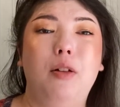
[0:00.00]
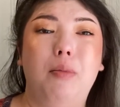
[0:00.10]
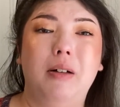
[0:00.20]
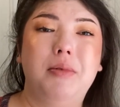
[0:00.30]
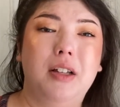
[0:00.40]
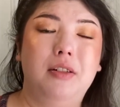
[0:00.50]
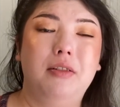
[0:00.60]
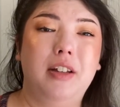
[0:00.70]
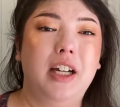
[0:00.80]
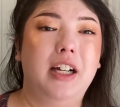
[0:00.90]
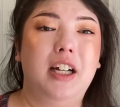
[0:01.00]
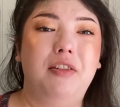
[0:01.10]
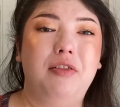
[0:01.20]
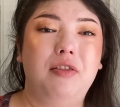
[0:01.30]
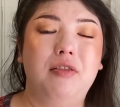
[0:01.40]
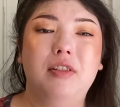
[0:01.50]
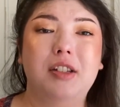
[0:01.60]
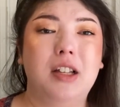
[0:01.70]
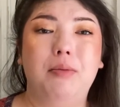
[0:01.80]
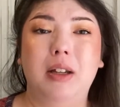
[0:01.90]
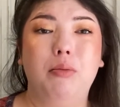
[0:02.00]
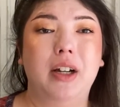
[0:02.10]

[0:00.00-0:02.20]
bumps under there, if something